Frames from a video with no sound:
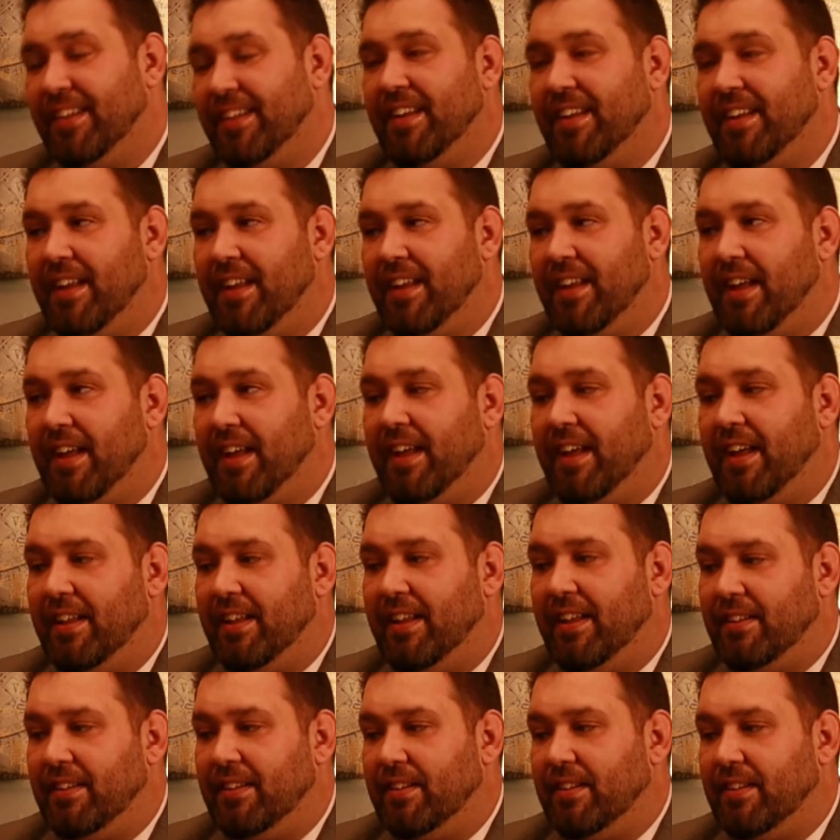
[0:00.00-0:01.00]
Yep.
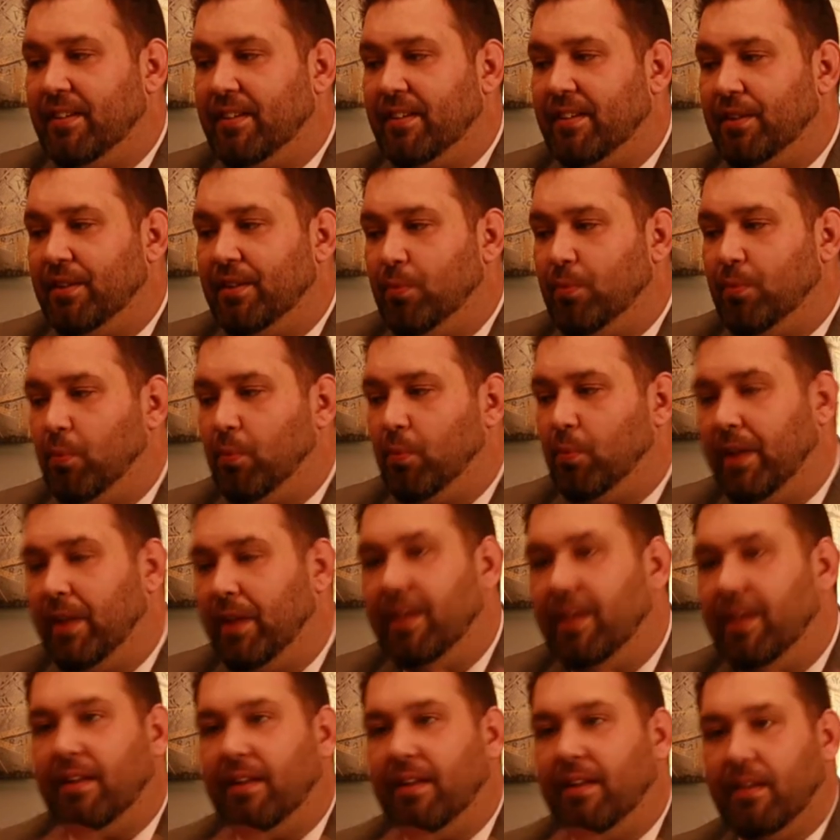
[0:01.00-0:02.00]
And
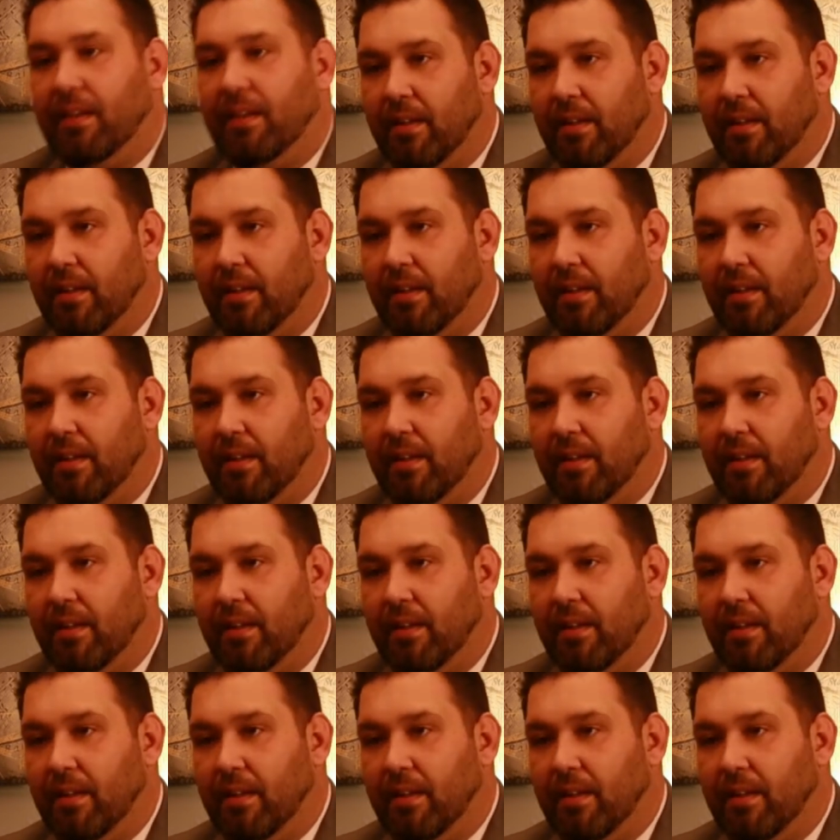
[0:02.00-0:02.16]
we,